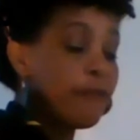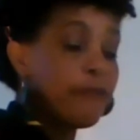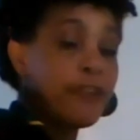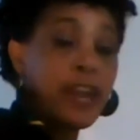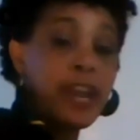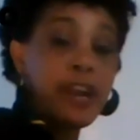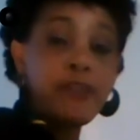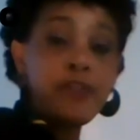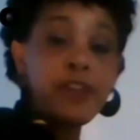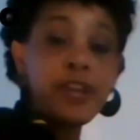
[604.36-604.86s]

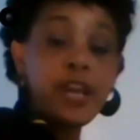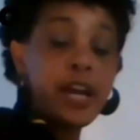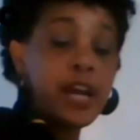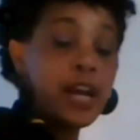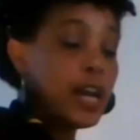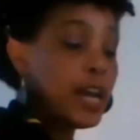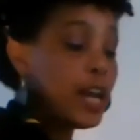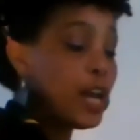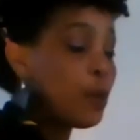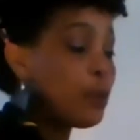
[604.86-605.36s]

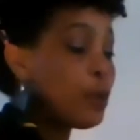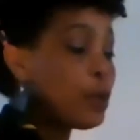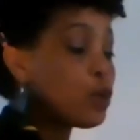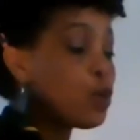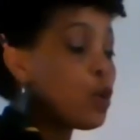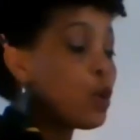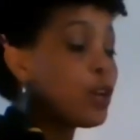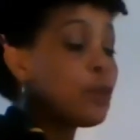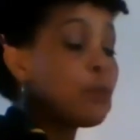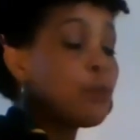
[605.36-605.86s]
Varia, and we're
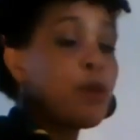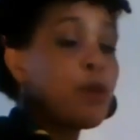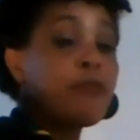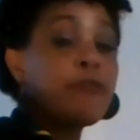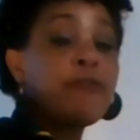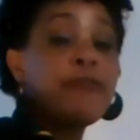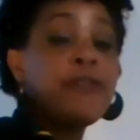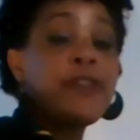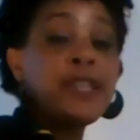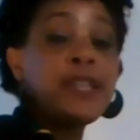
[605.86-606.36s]
talking
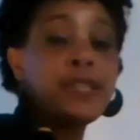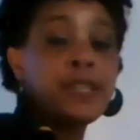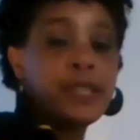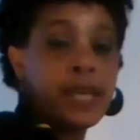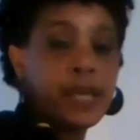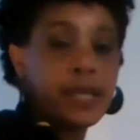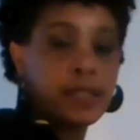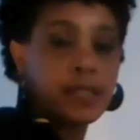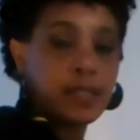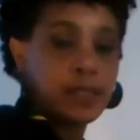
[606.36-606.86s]
about
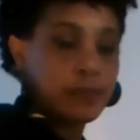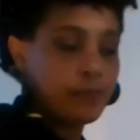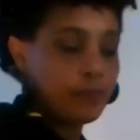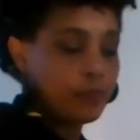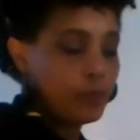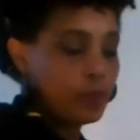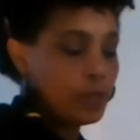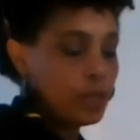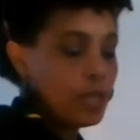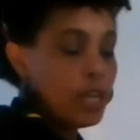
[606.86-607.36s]
Vincent.
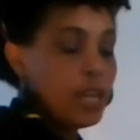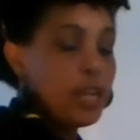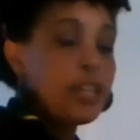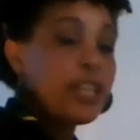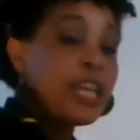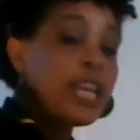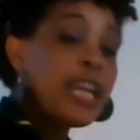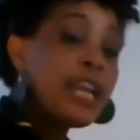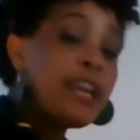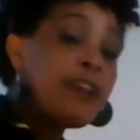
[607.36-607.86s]

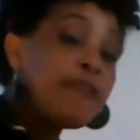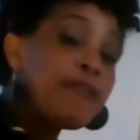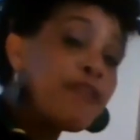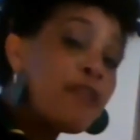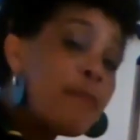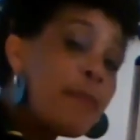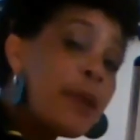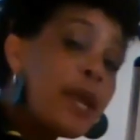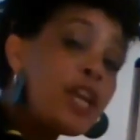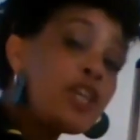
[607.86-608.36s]
The
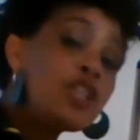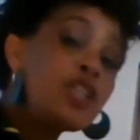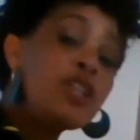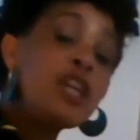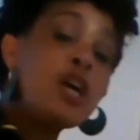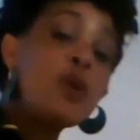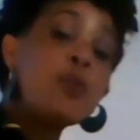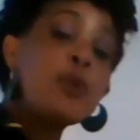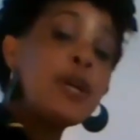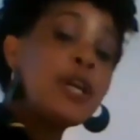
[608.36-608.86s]
information
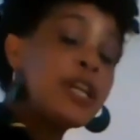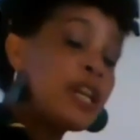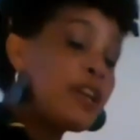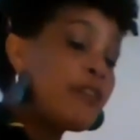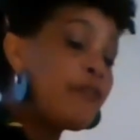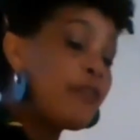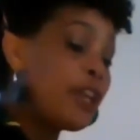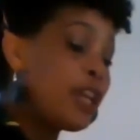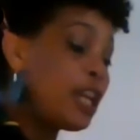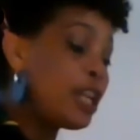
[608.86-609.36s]
that we're
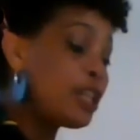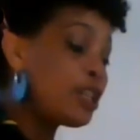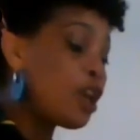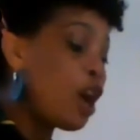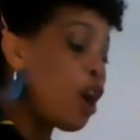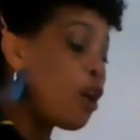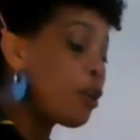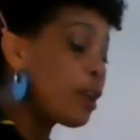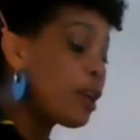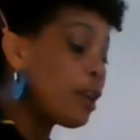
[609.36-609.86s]
given is
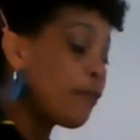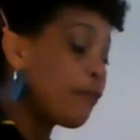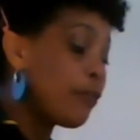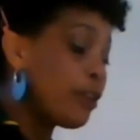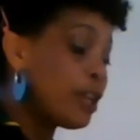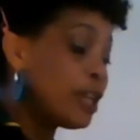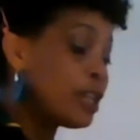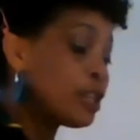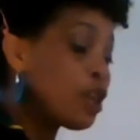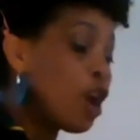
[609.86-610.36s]

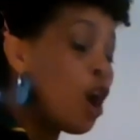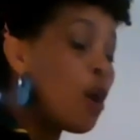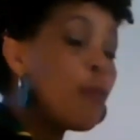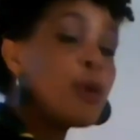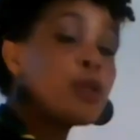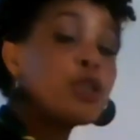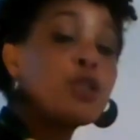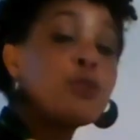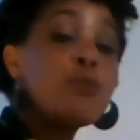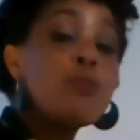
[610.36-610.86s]
how
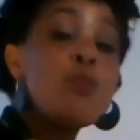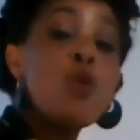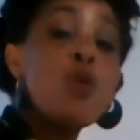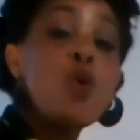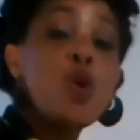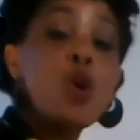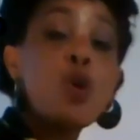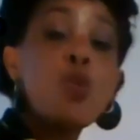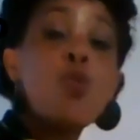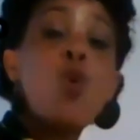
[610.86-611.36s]
much
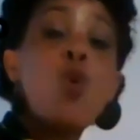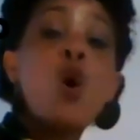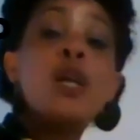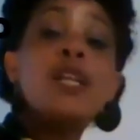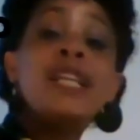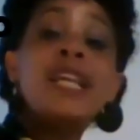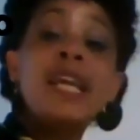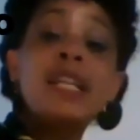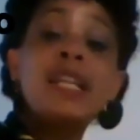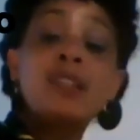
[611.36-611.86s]
more
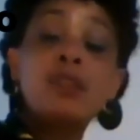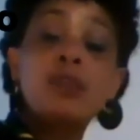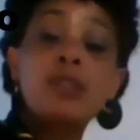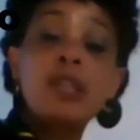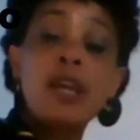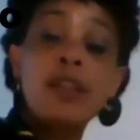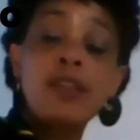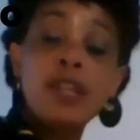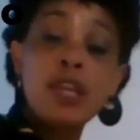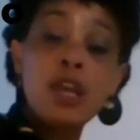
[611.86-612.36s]
one gets
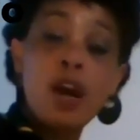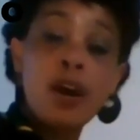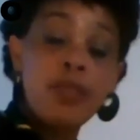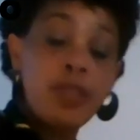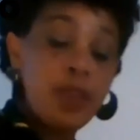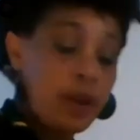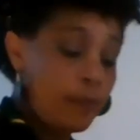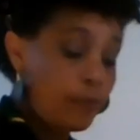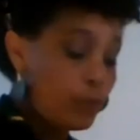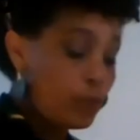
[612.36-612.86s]
than the other.